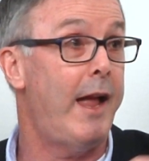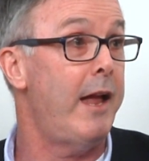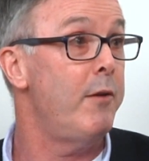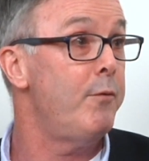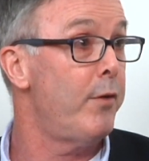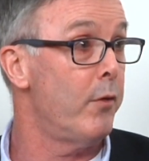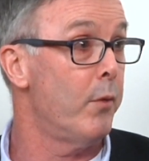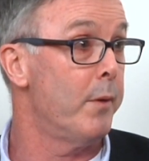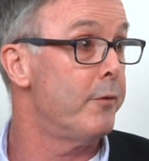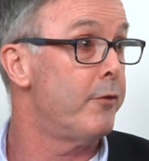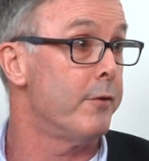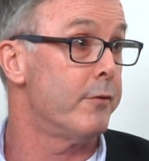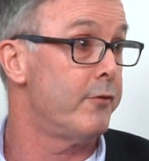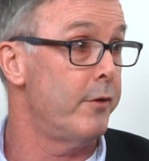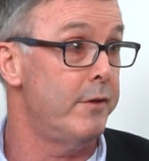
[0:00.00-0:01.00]

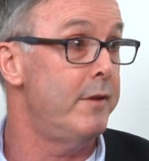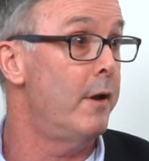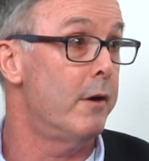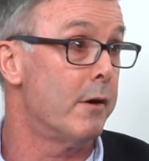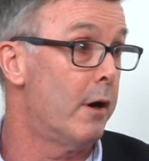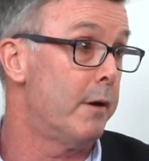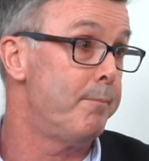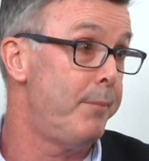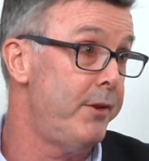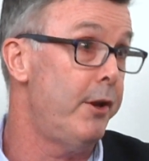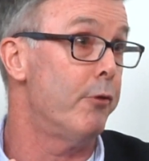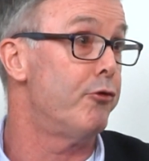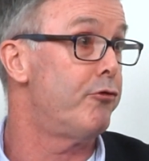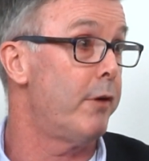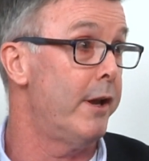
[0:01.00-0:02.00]
influencers are
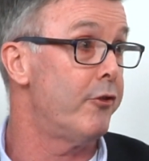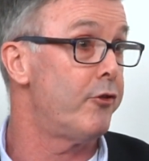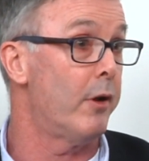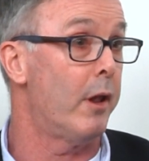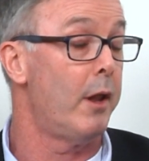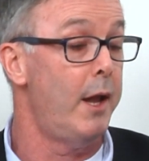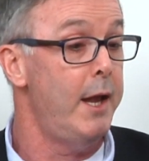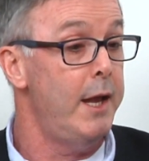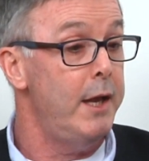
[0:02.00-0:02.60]
traditional.